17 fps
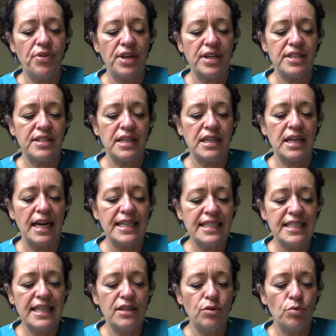this that I
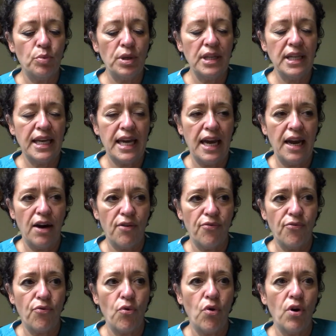didn't really care
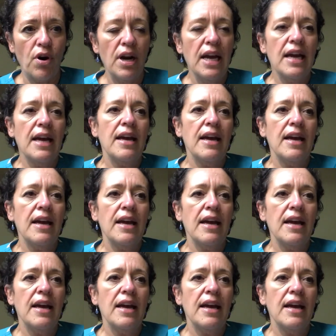for.